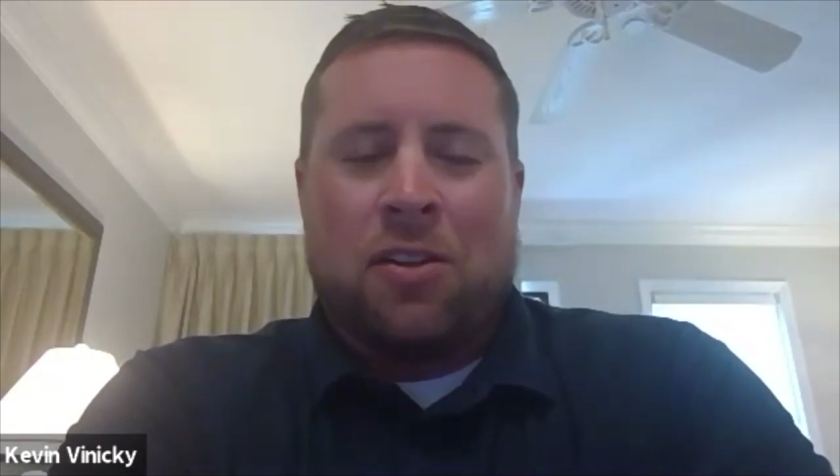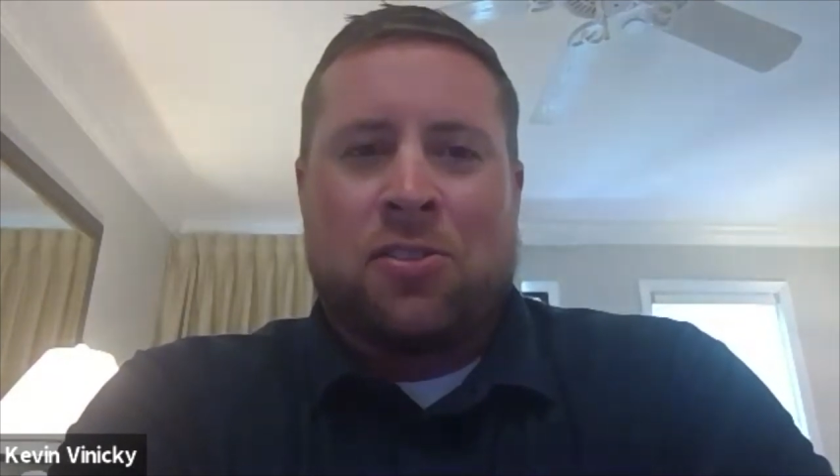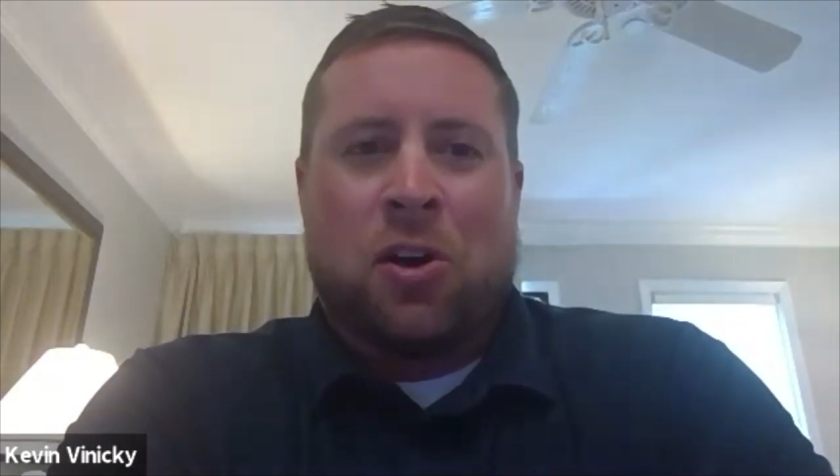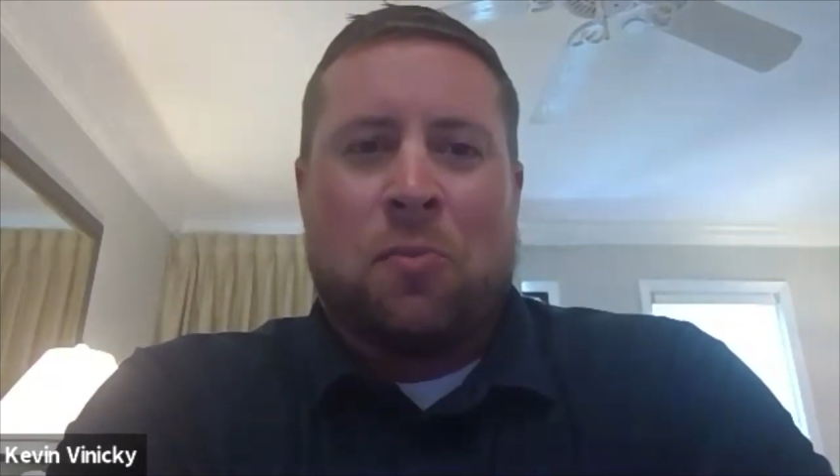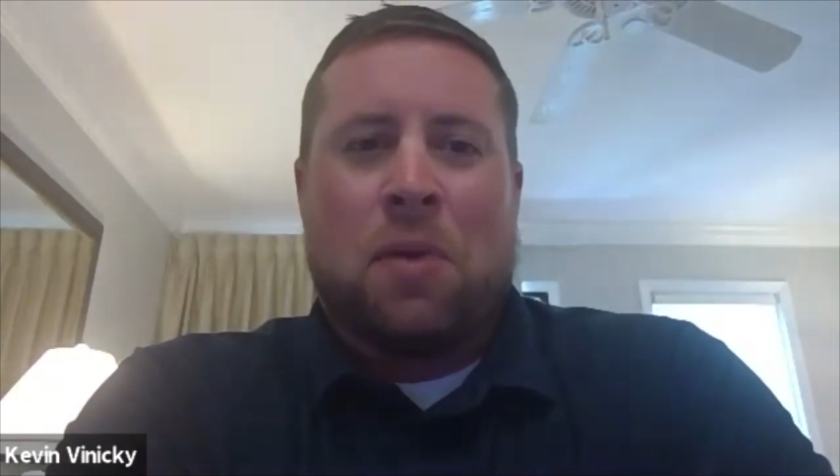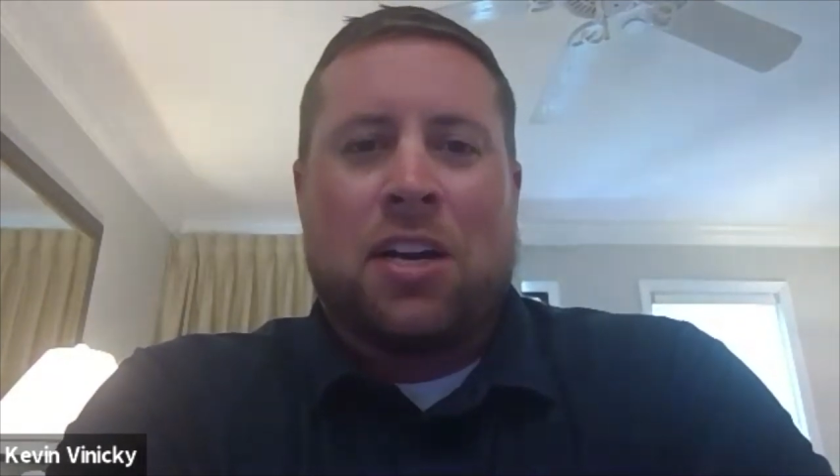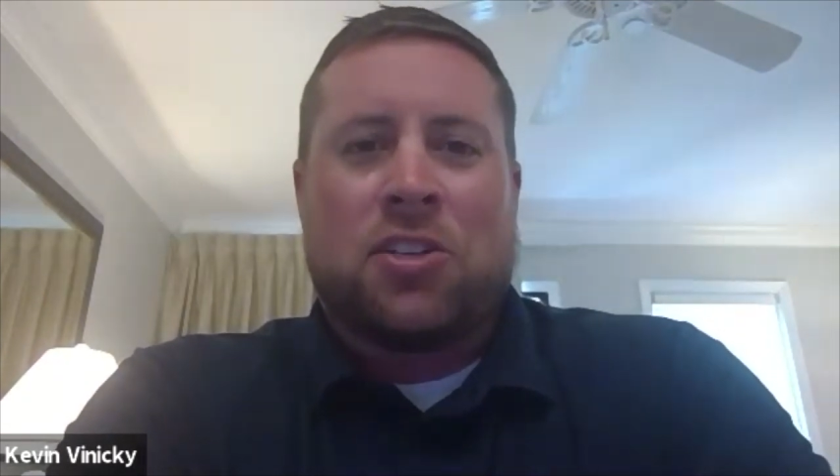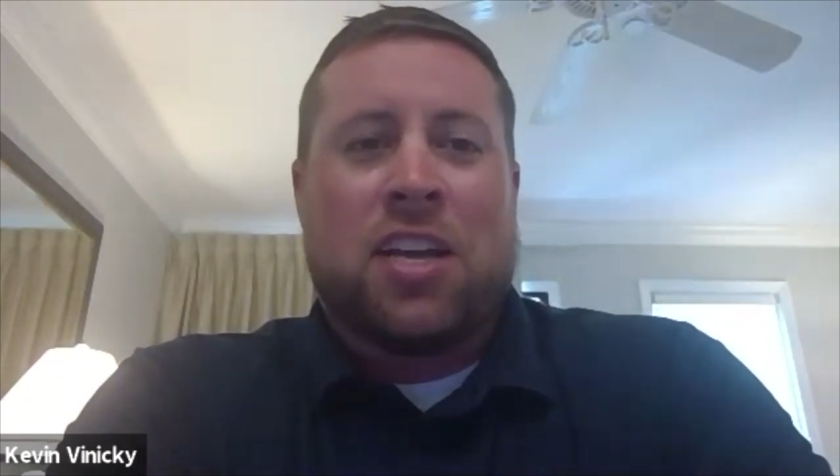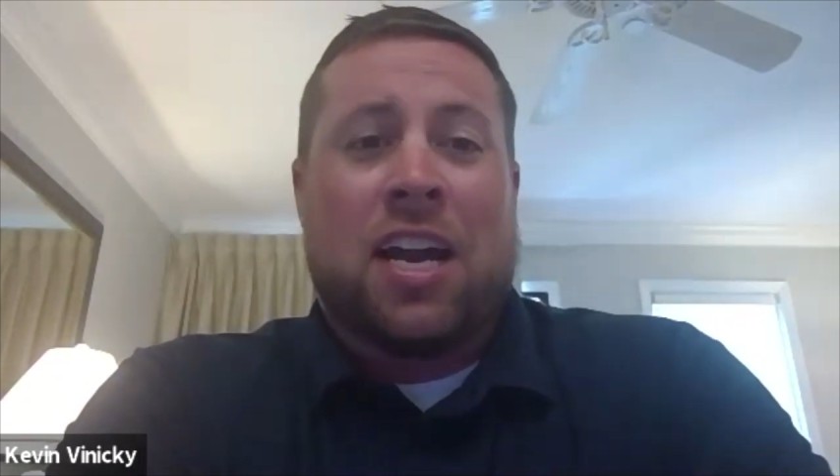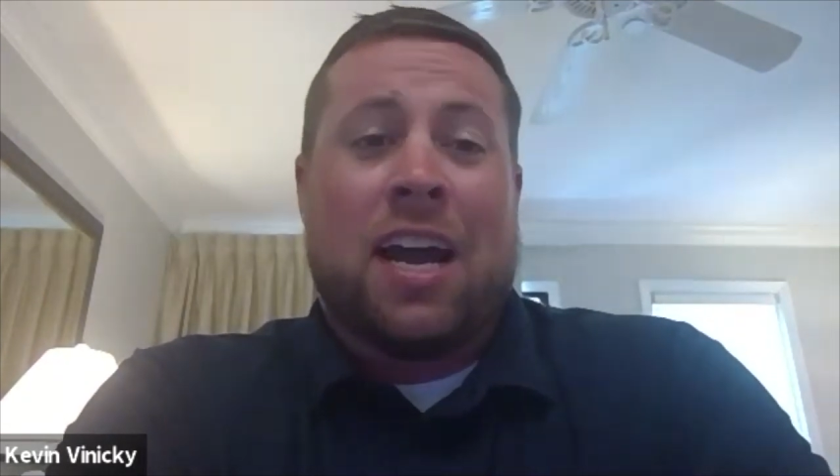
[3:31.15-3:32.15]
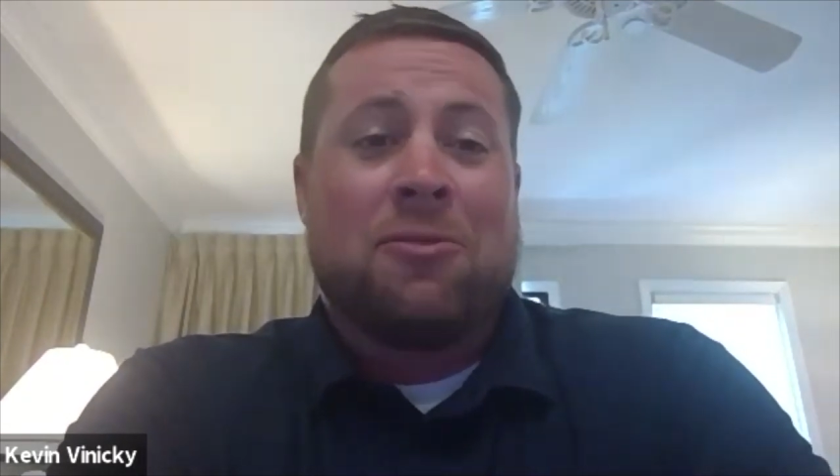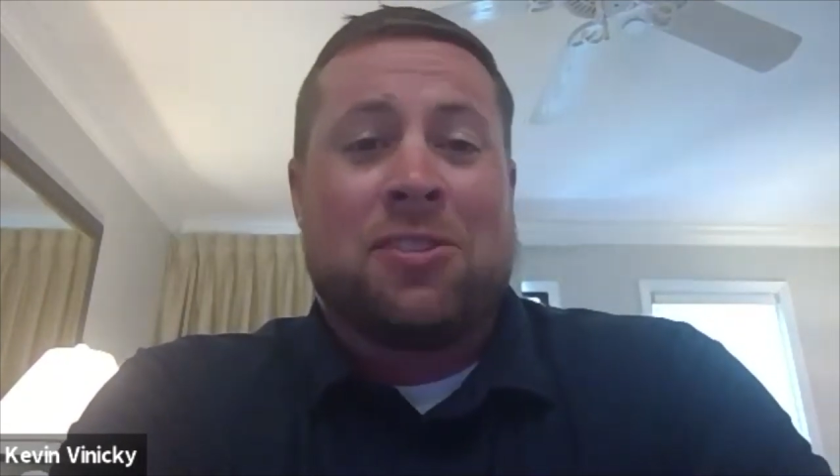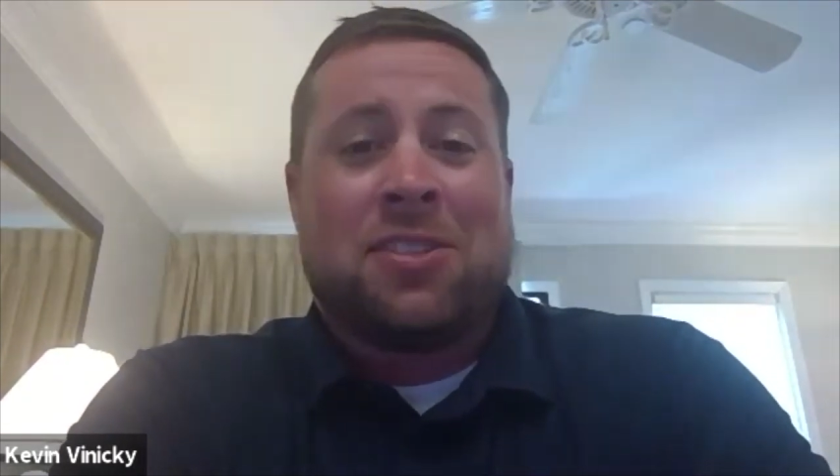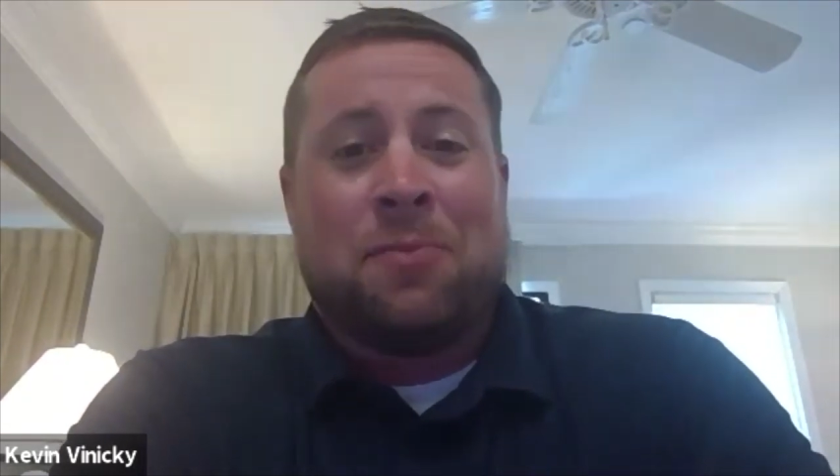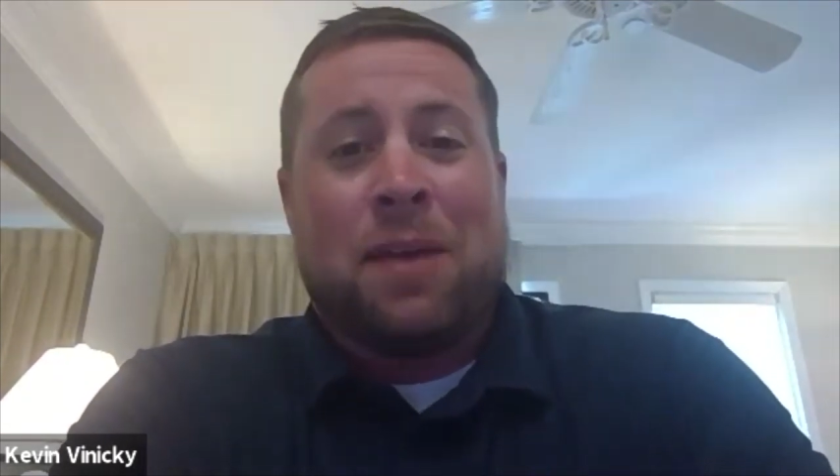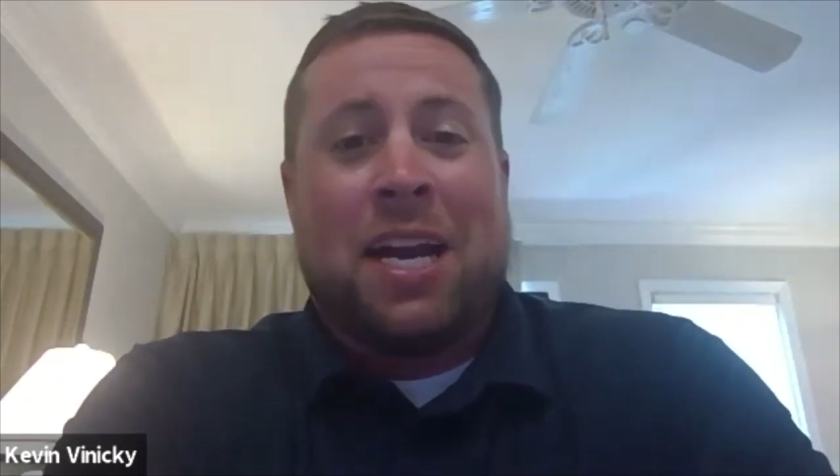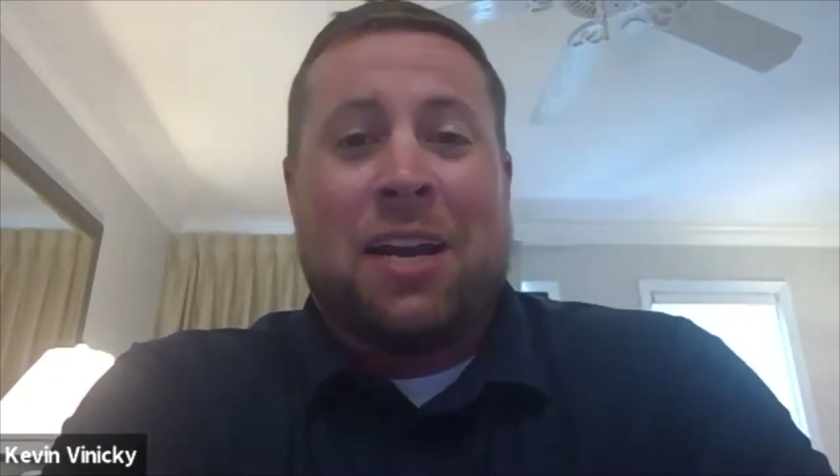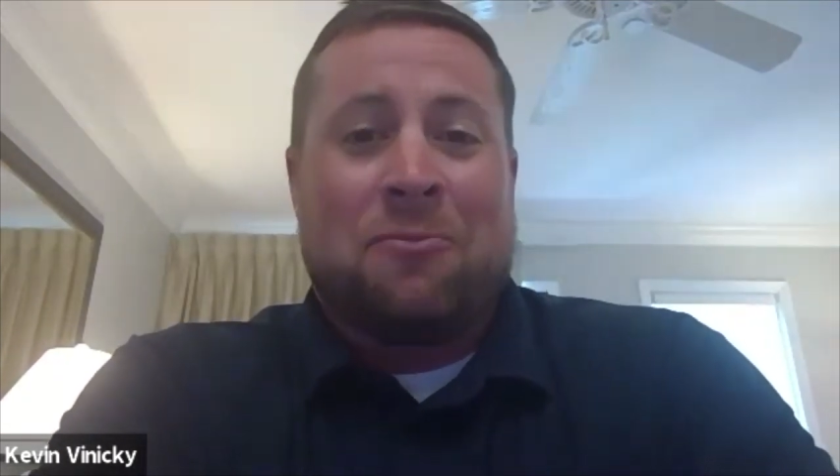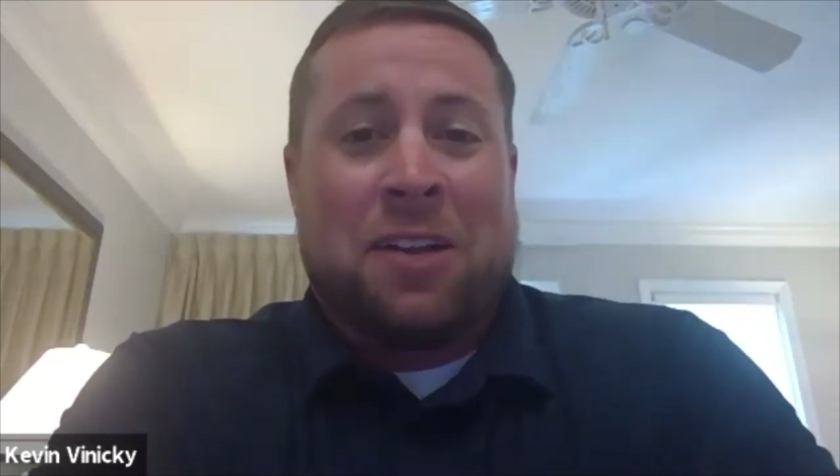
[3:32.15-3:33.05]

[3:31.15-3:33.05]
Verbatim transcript: so much that I was debating